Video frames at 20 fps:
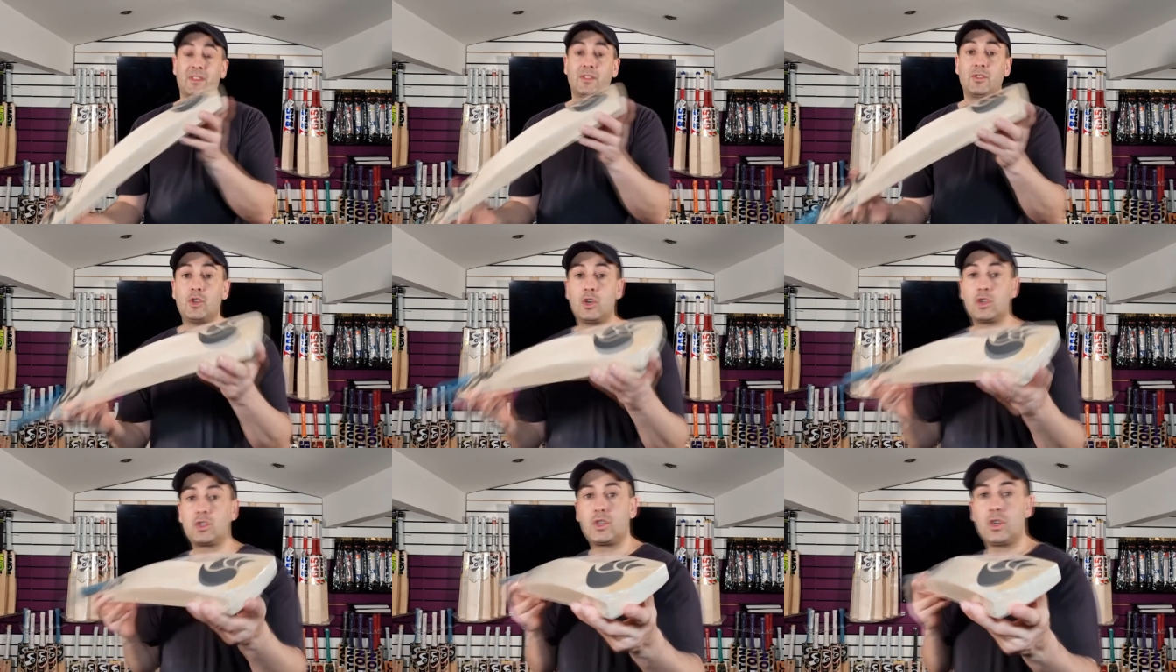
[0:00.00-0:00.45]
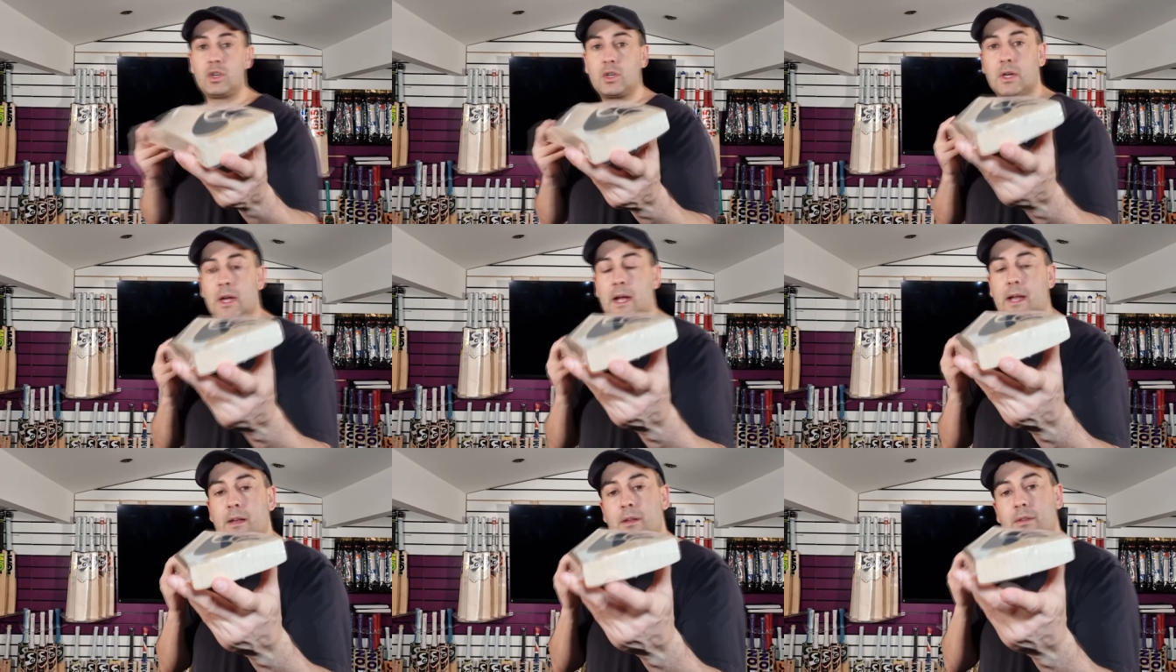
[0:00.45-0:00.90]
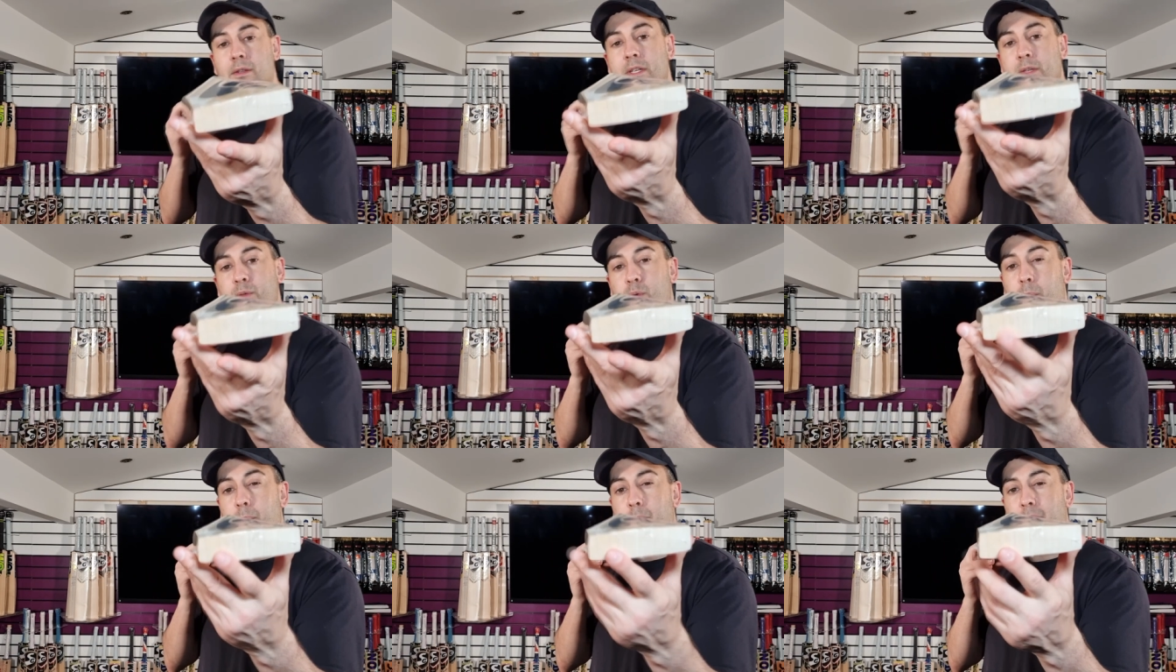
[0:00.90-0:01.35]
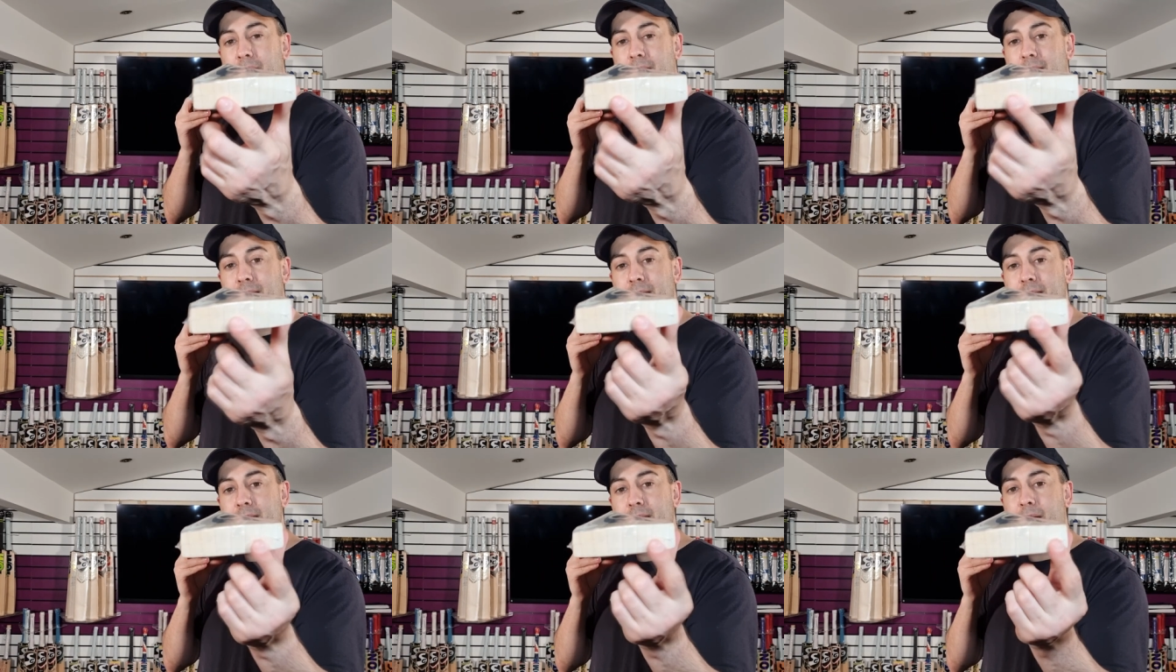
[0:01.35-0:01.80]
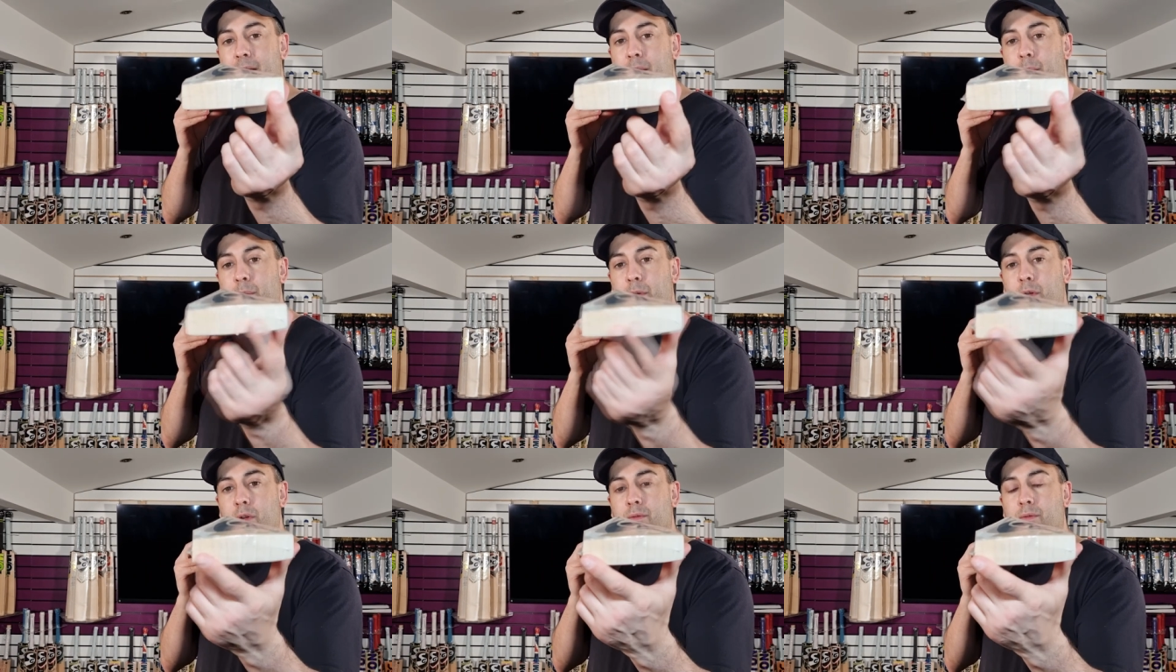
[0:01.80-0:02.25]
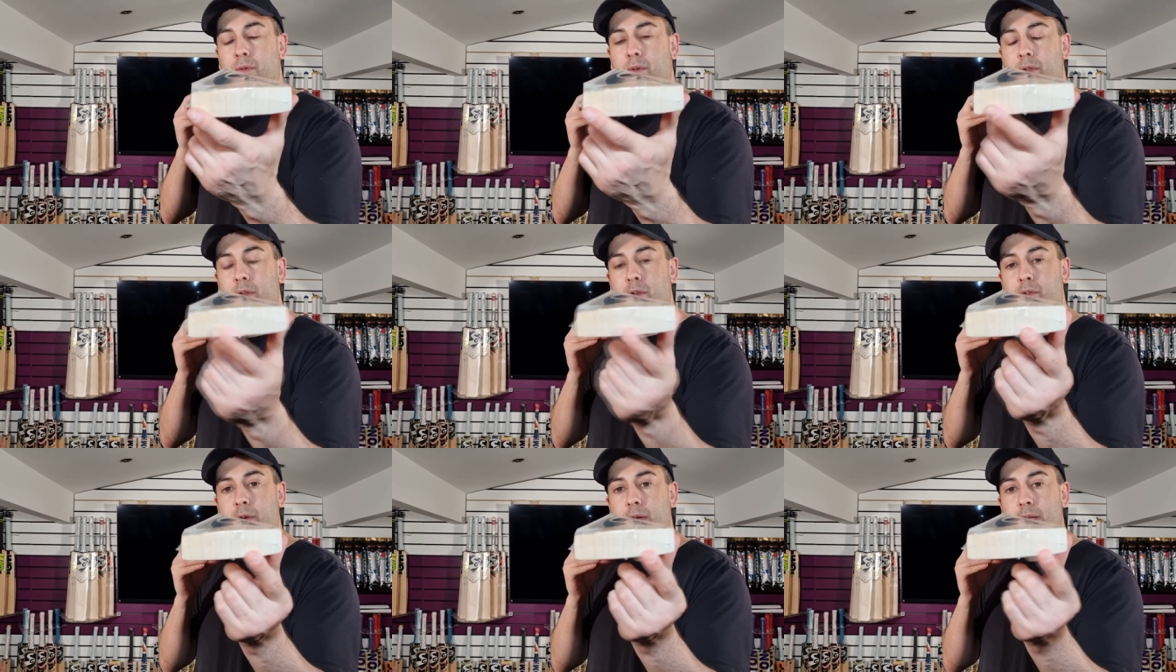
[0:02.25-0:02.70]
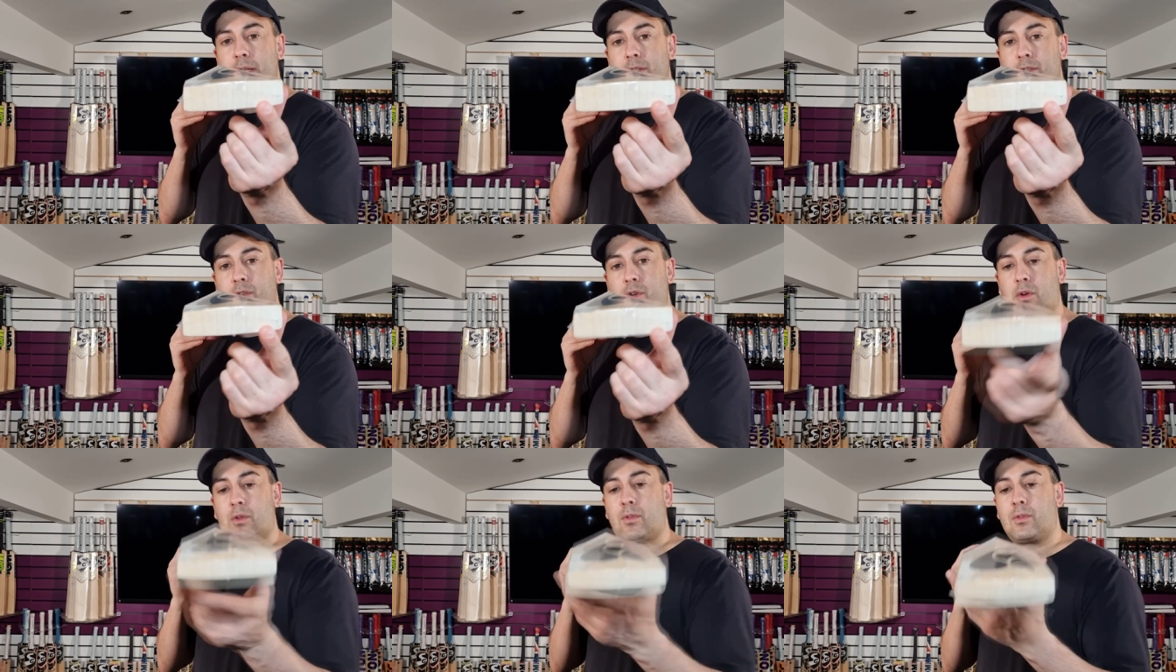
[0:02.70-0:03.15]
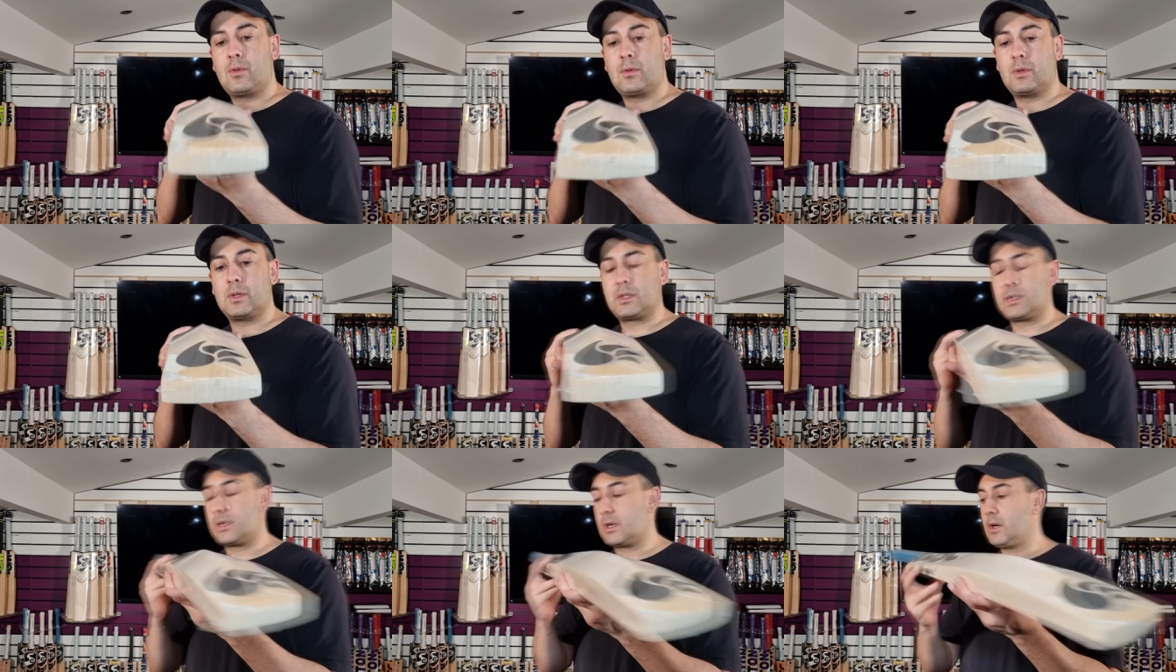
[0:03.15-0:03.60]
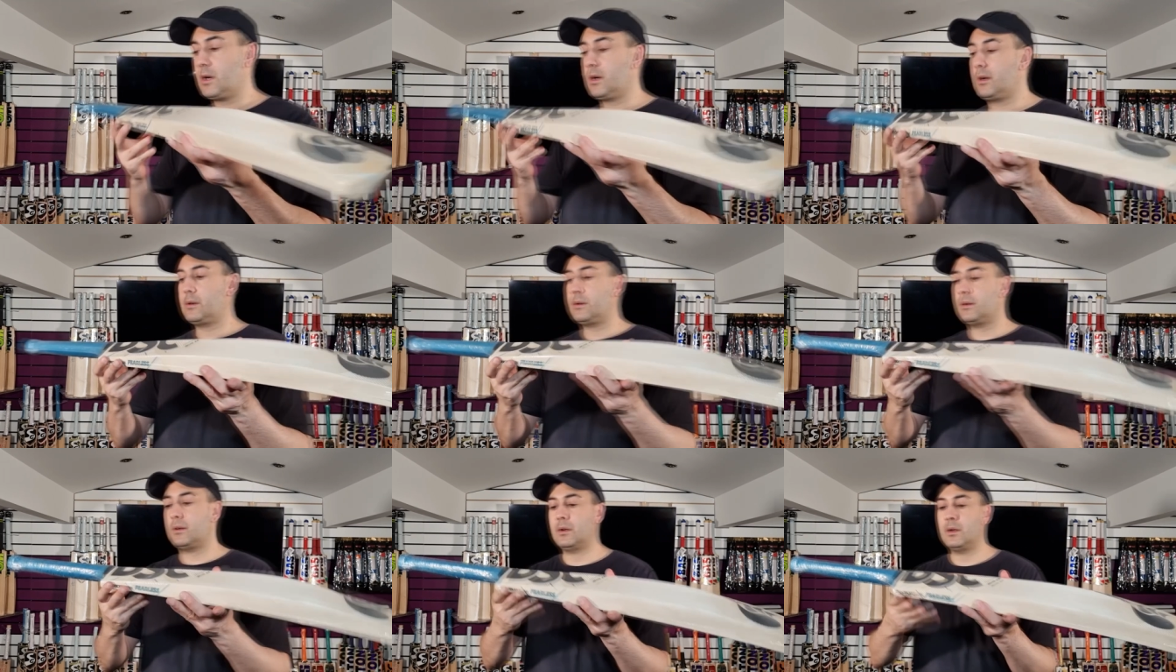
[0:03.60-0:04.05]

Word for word: No toe guard on this one, but you can see how beautiful the grains go through the toe.